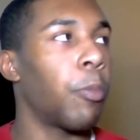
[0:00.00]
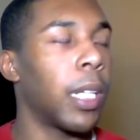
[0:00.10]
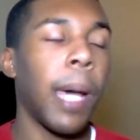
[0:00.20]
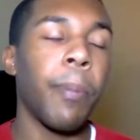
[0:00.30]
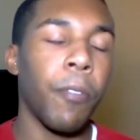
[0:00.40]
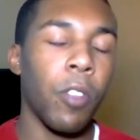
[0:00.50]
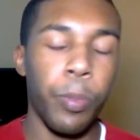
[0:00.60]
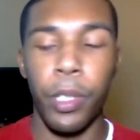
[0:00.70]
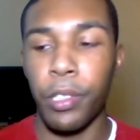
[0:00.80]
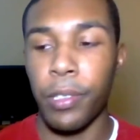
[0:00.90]
game recap of
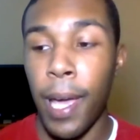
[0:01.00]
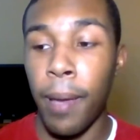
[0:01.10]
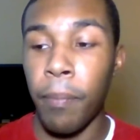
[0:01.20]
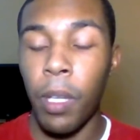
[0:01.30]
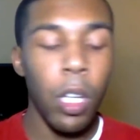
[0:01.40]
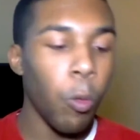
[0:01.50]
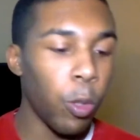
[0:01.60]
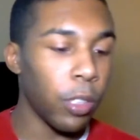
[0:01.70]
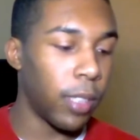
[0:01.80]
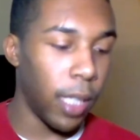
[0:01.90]
the Spurs game.
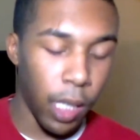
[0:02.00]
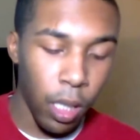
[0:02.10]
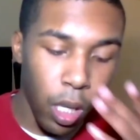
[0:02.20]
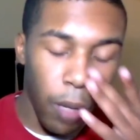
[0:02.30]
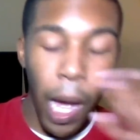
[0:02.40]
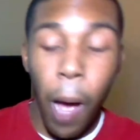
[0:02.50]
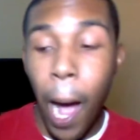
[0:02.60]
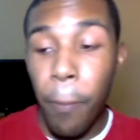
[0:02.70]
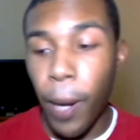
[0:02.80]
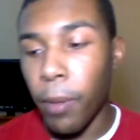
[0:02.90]
We'll see.
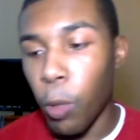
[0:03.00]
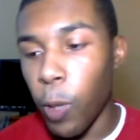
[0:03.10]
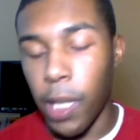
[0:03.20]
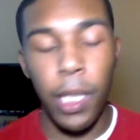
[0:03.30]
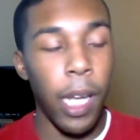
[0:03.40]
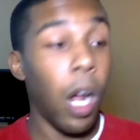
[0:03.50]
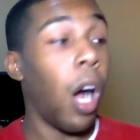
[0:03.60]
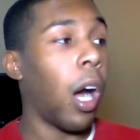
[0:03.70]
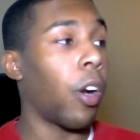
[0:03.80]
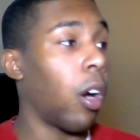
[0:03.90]
Oh, I probably will,
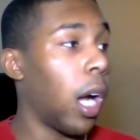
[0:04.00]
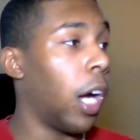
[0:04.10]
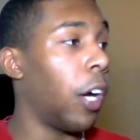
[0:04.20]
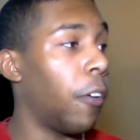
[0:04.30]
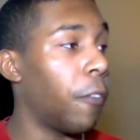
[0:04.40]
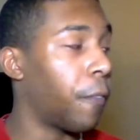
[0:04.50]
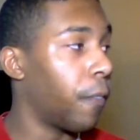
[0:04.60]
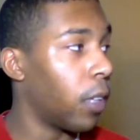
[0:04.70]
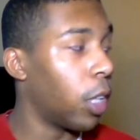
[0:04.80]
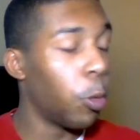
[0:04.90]
in honor
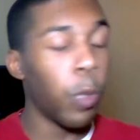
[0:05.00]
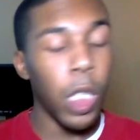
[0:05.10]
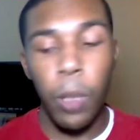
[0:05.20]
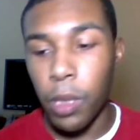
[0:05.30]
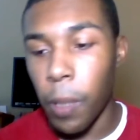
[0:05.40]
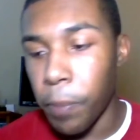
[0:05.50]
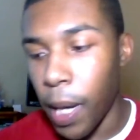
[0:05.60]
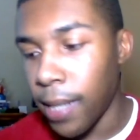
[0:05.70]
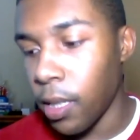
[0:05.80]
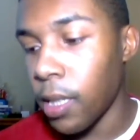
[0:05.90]
of Lou Williams'
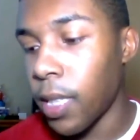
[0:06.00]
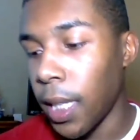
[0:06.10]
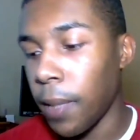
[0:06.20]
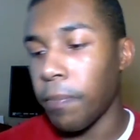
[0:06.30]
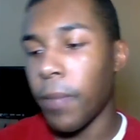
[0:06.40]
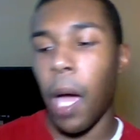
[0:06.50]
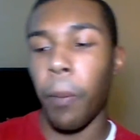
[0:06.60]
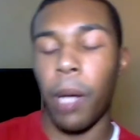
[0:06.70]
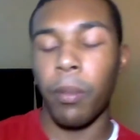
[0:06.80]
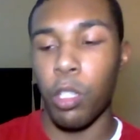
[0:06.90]
goodbye to the team.
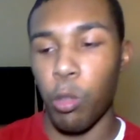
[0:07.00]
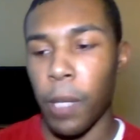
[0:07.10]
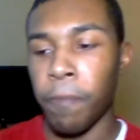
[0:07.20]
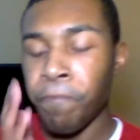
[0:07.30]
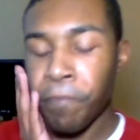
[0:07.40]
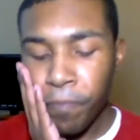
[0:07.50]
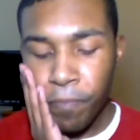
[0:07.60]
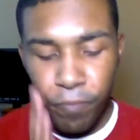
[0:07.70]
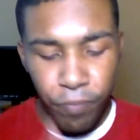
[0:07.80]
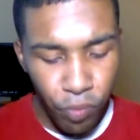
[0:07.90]
I'll probably do it
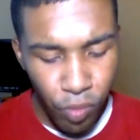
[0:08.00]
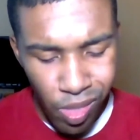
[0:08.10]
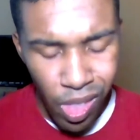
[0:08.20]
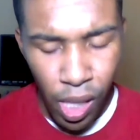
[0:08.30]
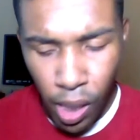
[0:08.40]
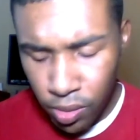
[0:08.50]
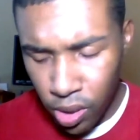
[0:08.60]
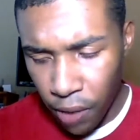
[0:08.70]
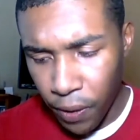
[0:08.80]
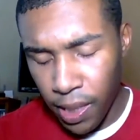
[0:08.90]

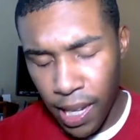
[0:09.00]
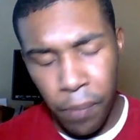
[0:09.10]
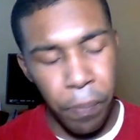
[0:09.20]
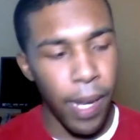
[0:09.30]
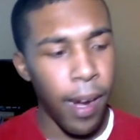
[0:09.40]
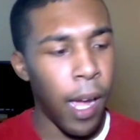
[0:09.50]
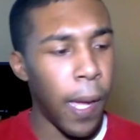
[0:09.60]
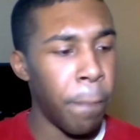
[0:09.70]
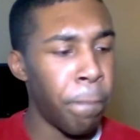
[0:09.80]
and stuff like that. But,